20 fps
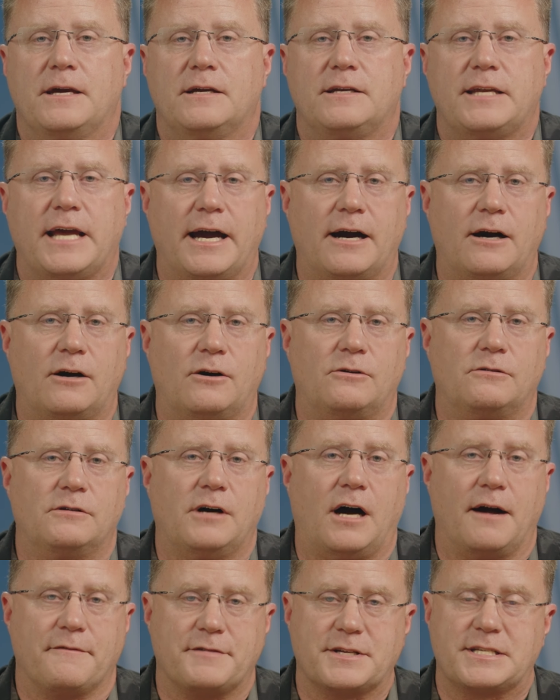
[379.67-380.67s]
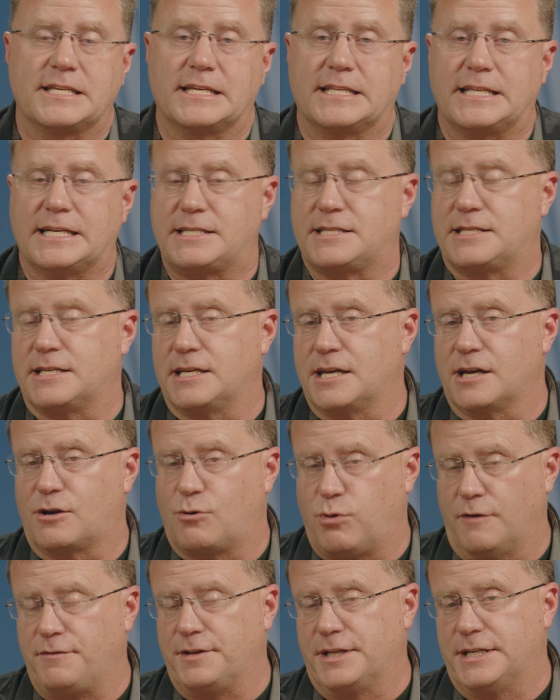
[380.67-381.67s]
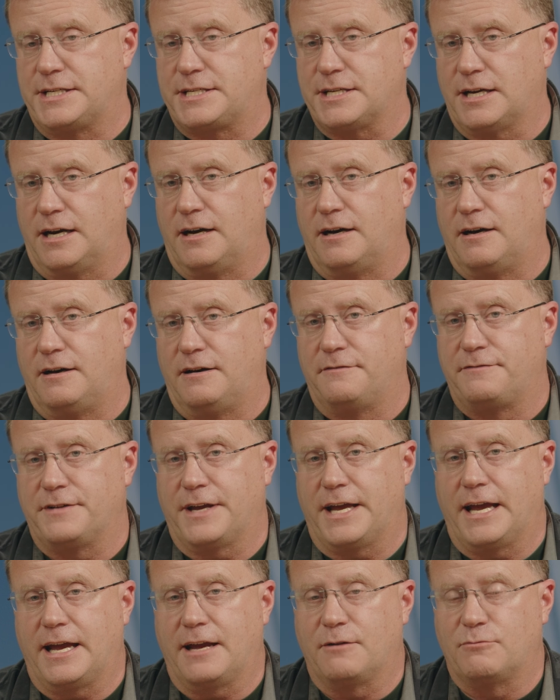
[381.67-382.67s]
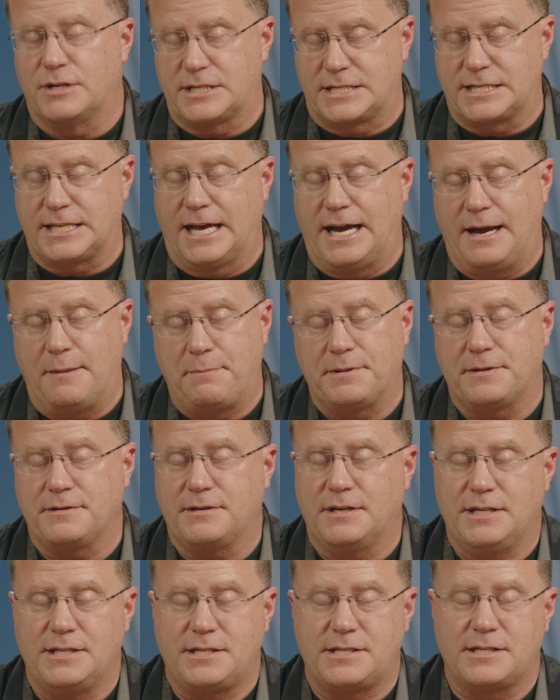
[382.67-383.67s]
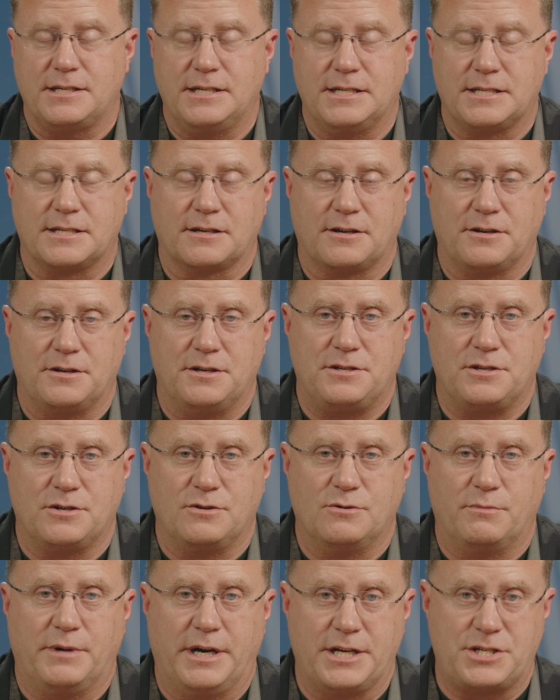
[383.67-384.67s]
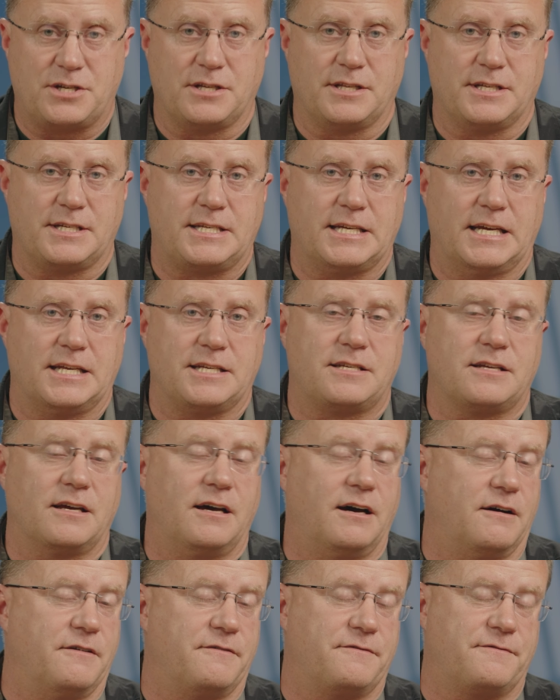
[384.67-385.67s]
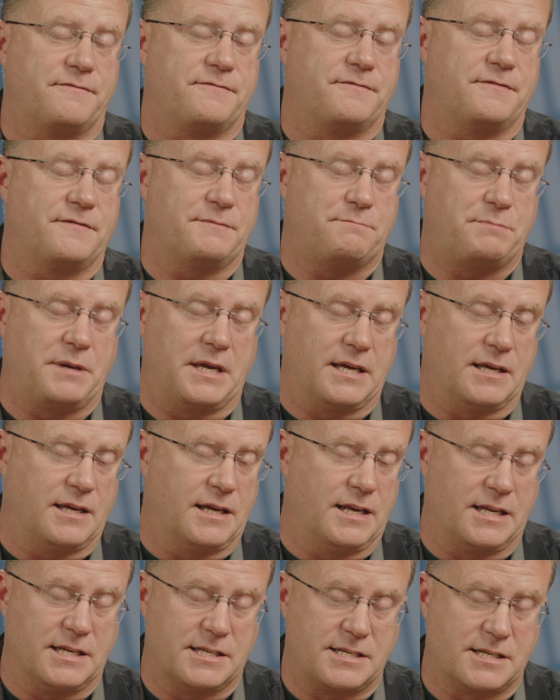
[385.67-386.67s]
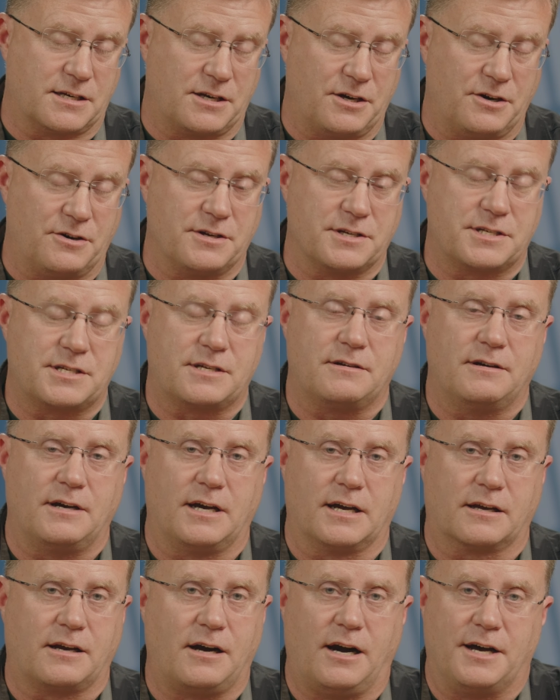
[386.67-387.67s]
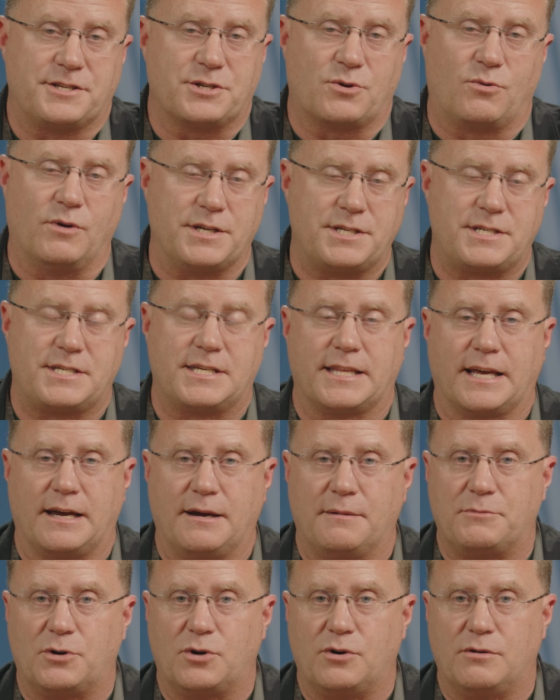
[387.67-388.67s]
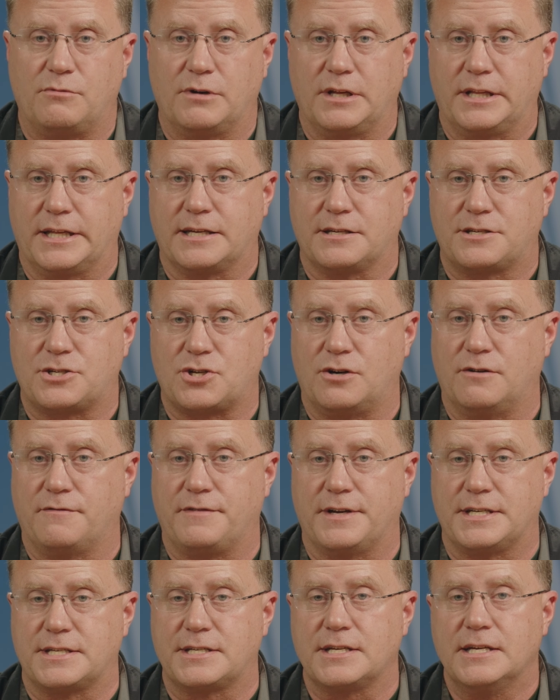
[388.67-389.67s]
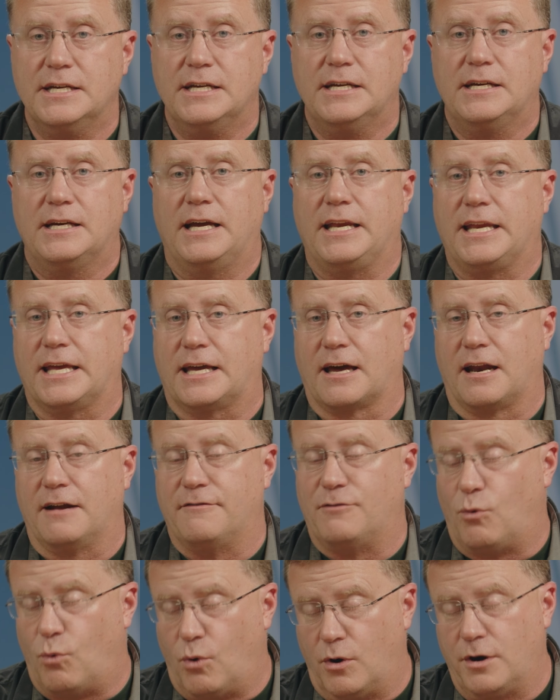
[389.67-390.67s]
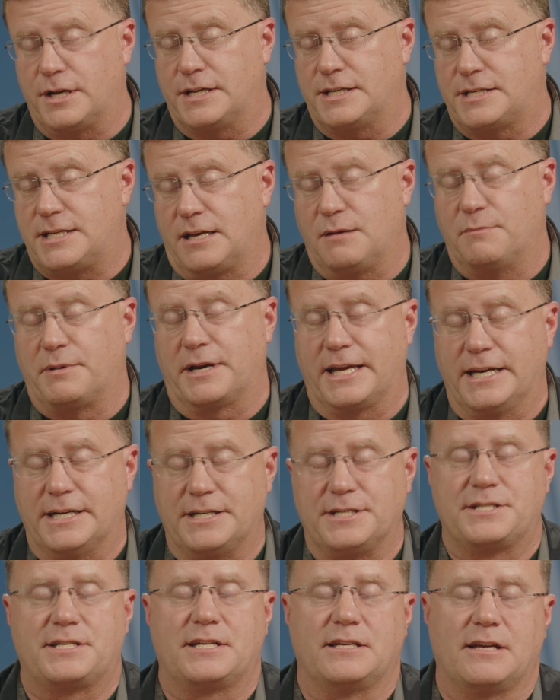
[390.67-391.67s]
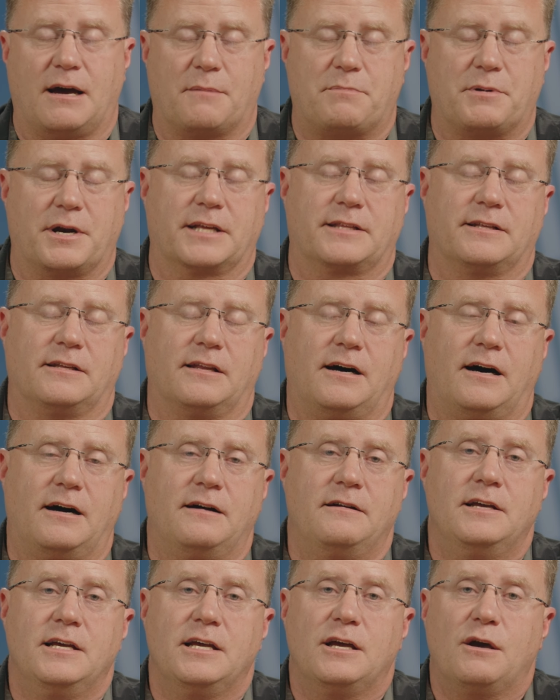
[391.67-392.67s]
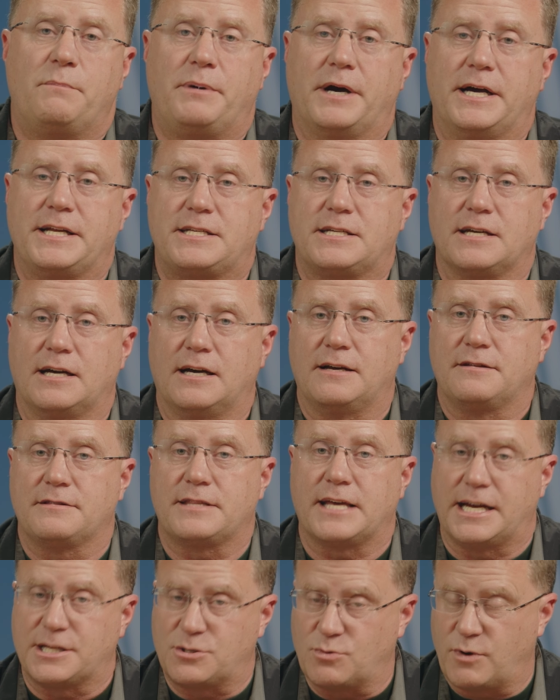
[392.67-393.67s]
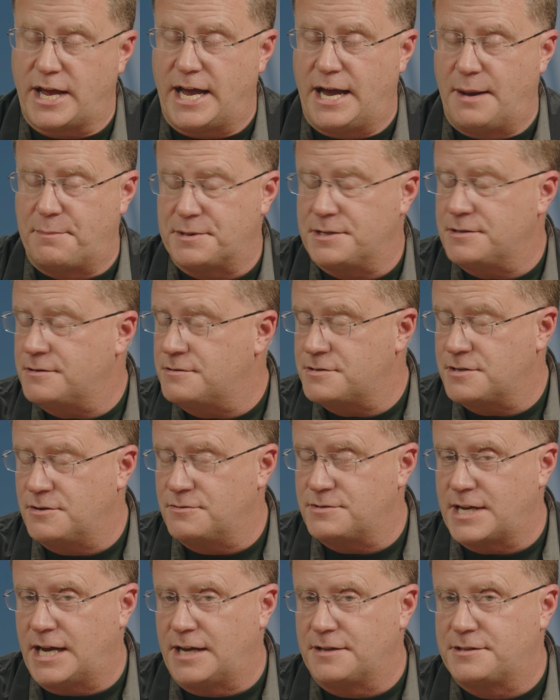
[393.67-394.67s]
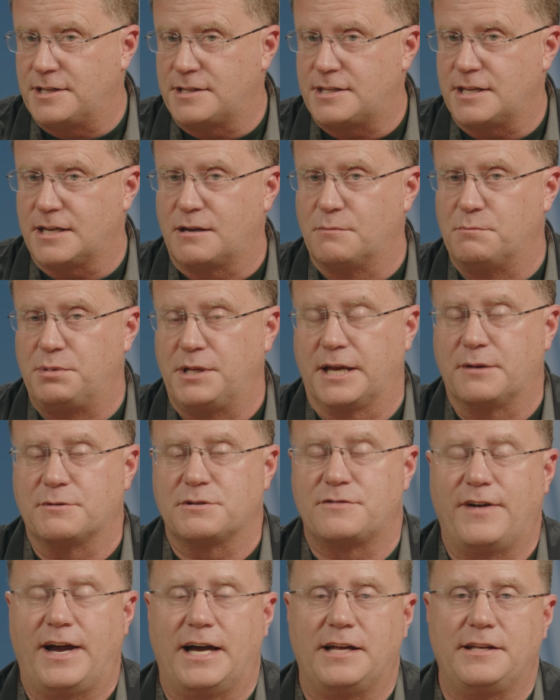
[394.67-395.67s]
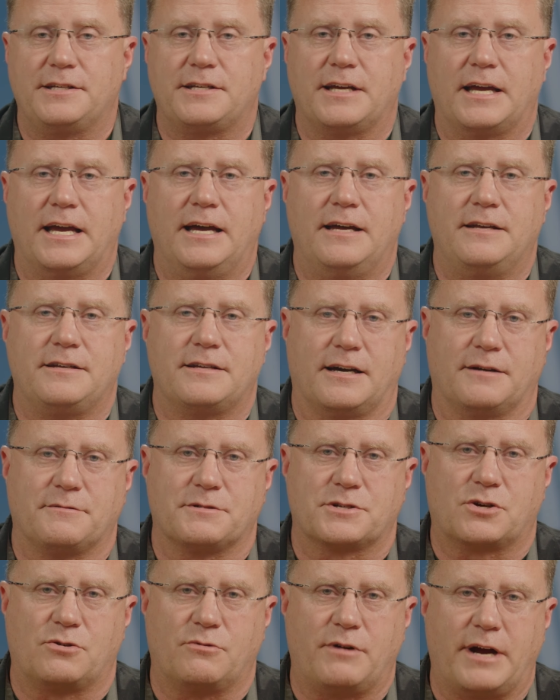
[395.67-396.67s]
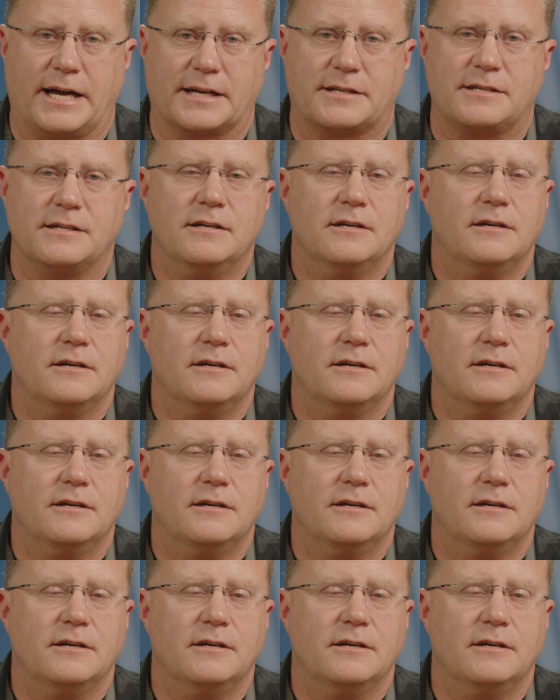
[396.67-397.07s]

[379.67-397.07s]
Now, obviously, that's the equivalent of a wrist slap. It isn't going to do much in the sense of be any serious consequence to them or really serve as any kind of a warning to anybody else to not break the law. But that's what happened. There's no doubt that the complaint was valid, and I was correct.